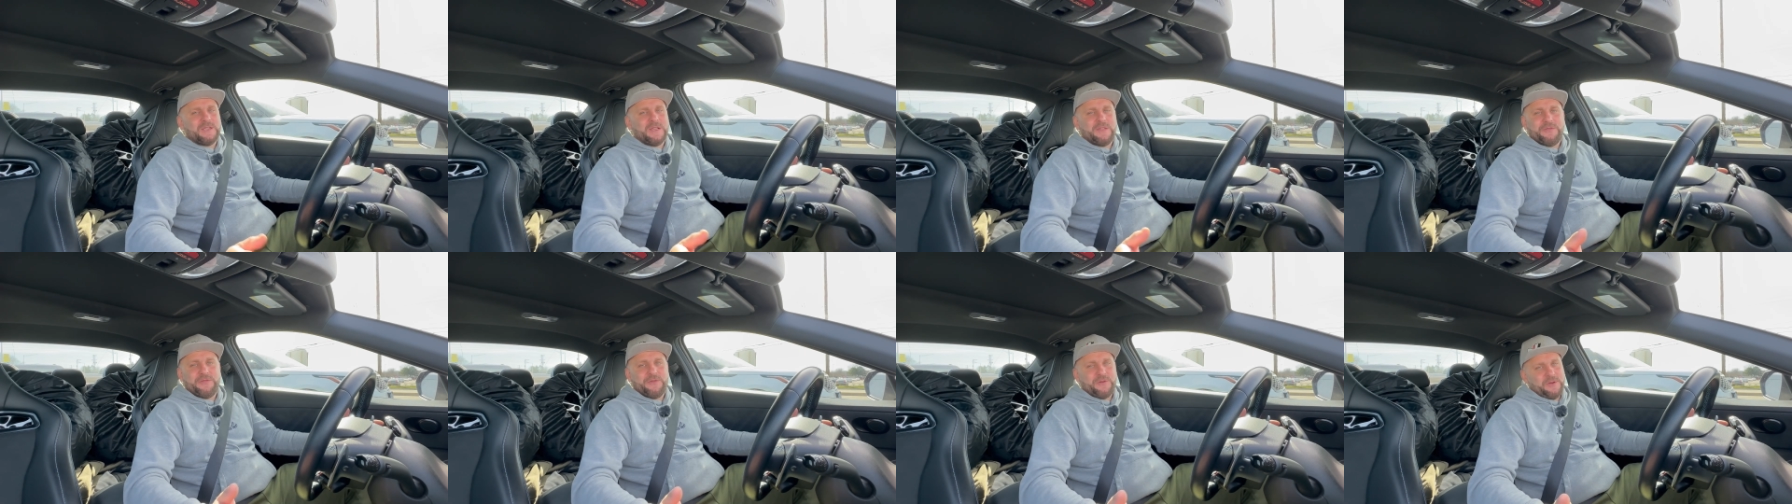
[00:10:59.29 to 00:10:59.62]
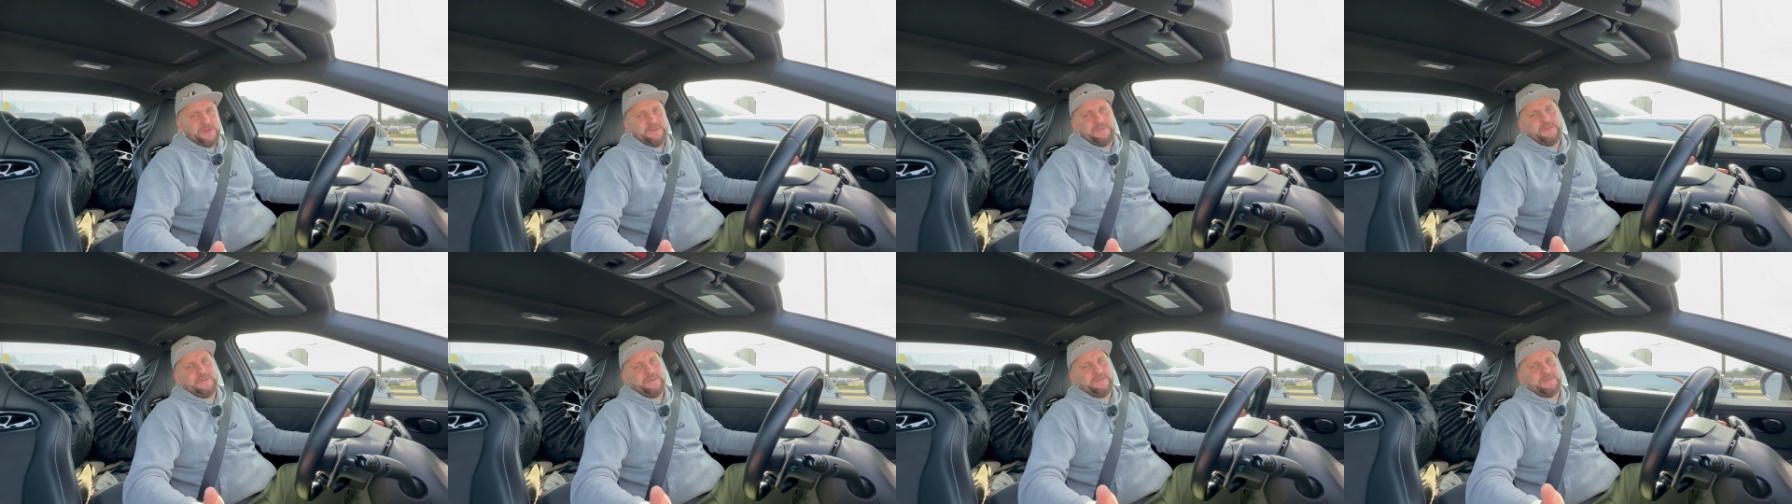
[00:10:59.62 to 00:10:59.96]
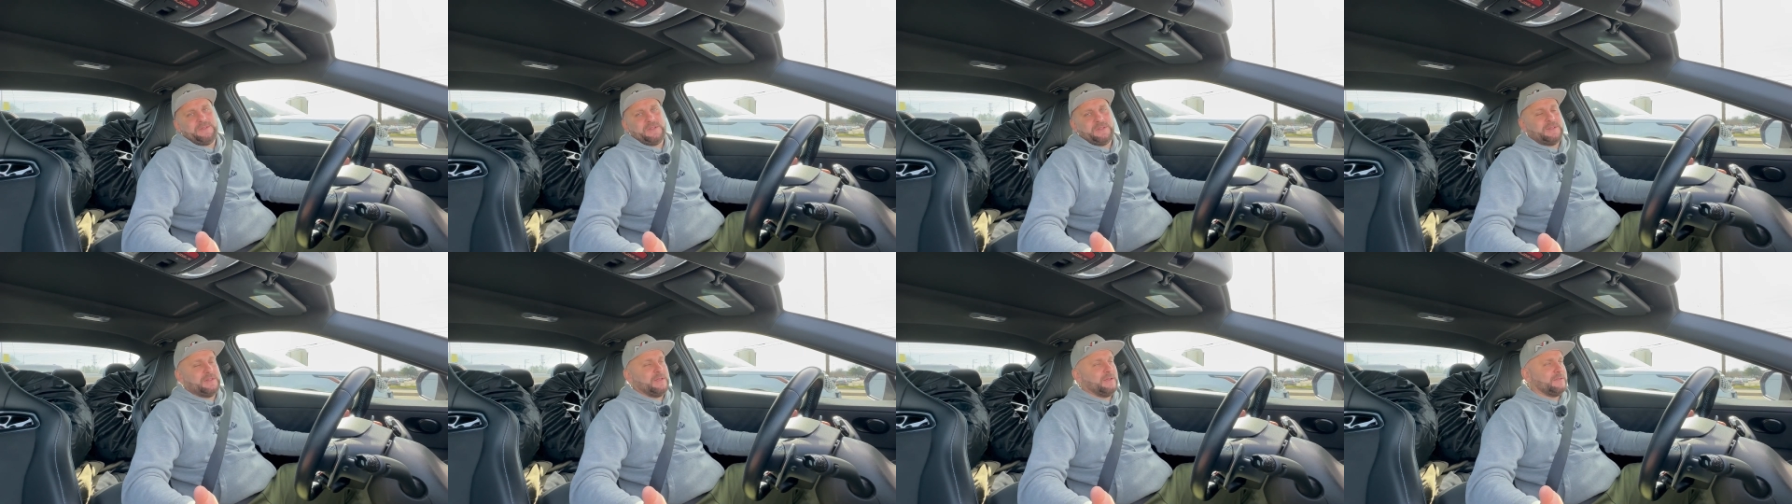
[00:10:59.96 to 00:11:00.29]
and
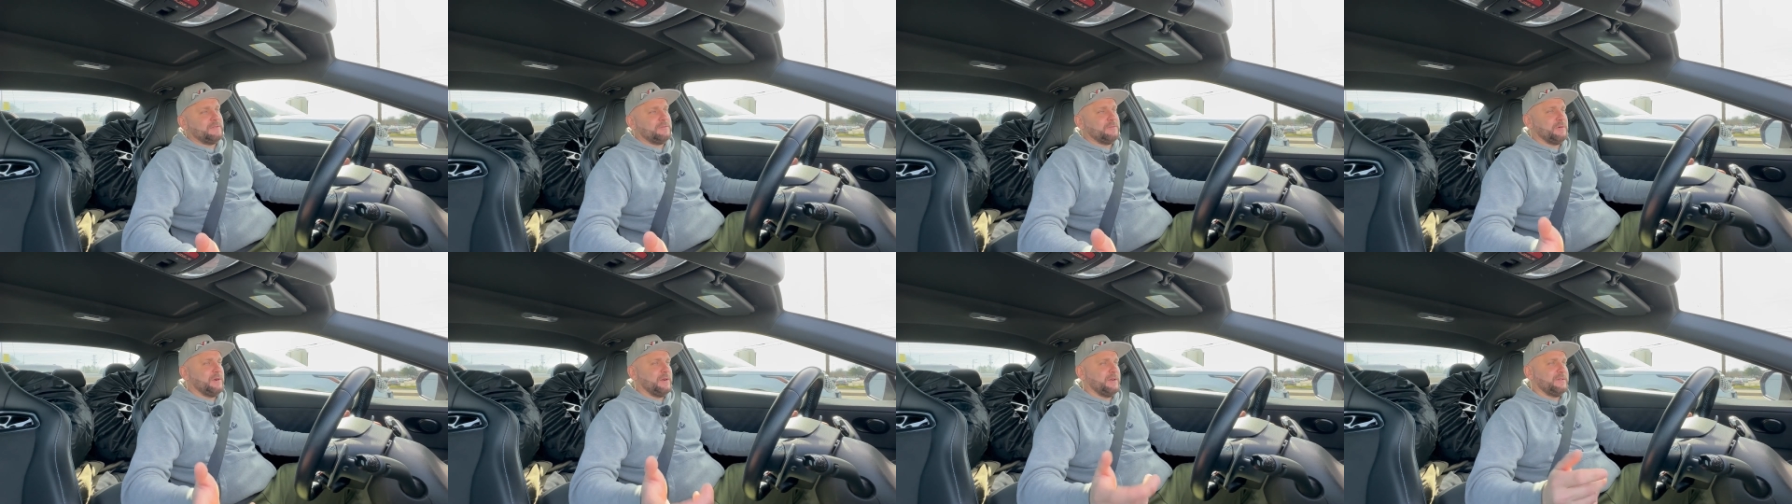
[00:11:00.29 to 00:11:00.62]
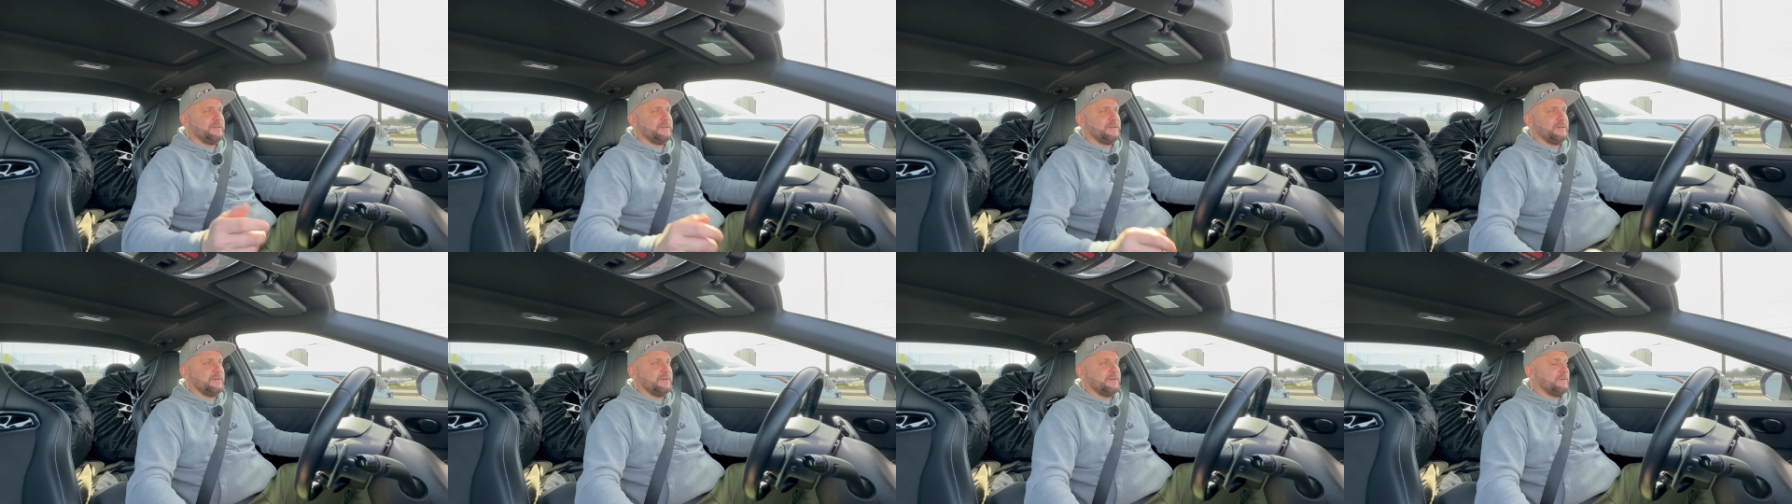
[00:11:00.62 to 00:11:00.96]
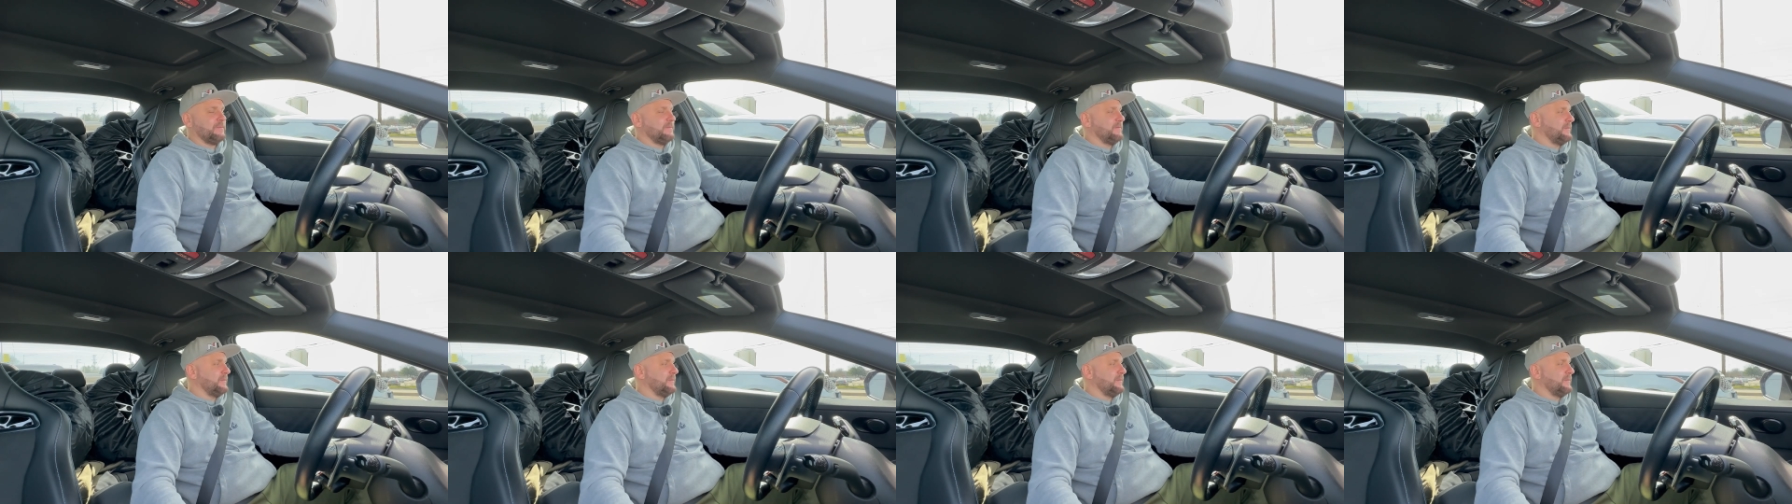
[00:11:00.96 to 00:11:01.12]
350. That's what I saw.